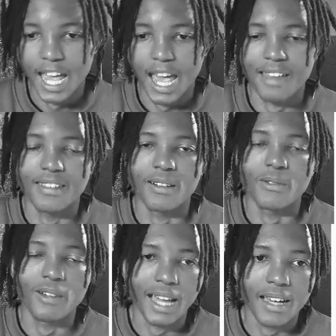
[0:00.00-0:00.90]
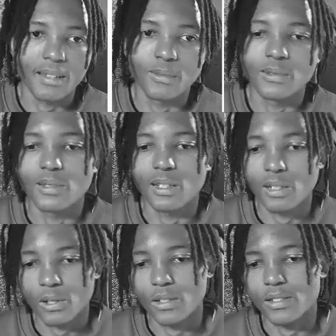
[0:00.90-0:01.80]
and they are reliable
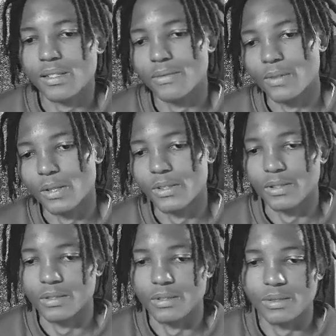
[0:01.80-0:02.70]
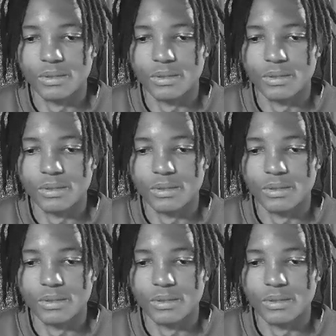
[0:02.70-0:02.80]
across versions.